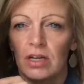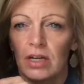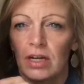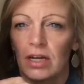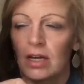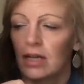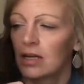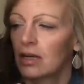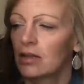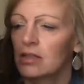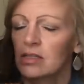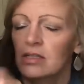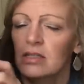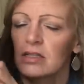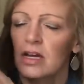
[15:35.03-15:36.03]
And uh,
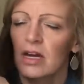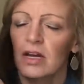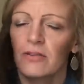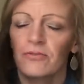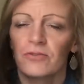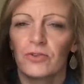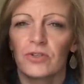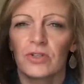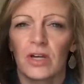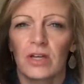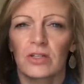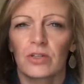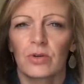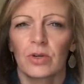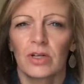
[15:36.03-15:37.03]
this is not a
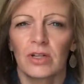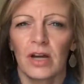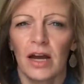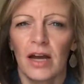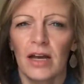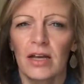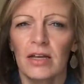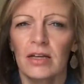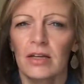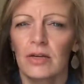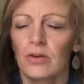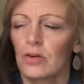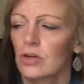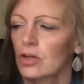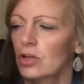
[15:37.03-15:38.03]
full-size quilt. I
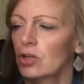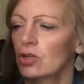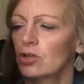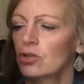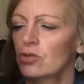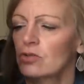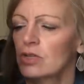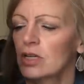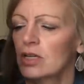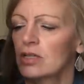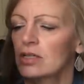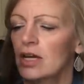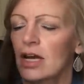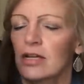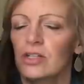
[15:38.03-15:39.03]
could use
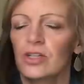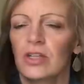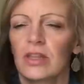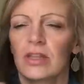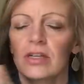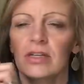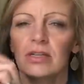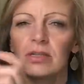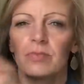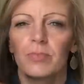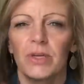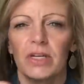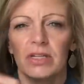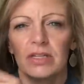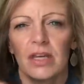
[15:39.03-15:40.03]
it, actually this
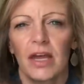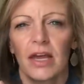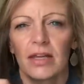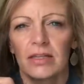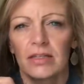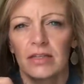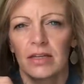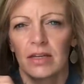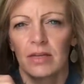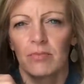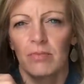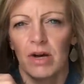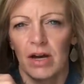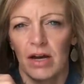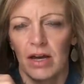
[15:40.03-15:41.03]
piece hangs in
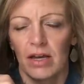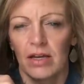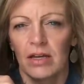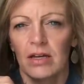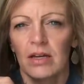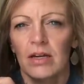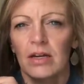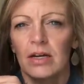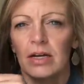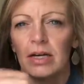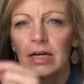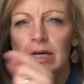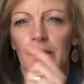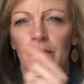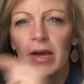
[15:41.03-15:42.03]
my,
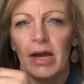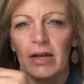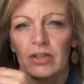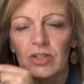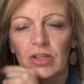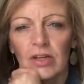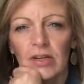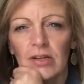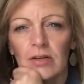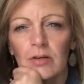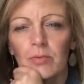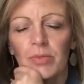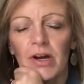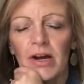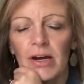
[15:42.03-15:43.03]
um, actually
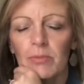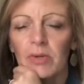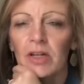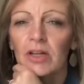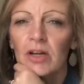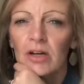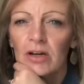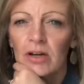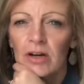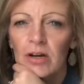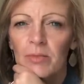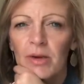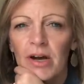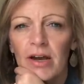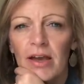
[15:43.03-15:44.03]
behind my long
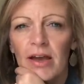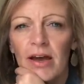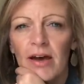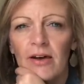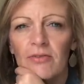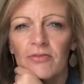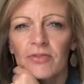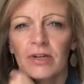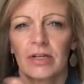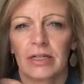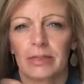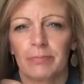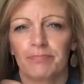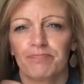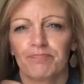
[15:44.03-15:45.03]
arm I have
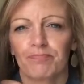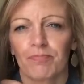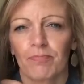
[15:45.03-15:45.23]
um,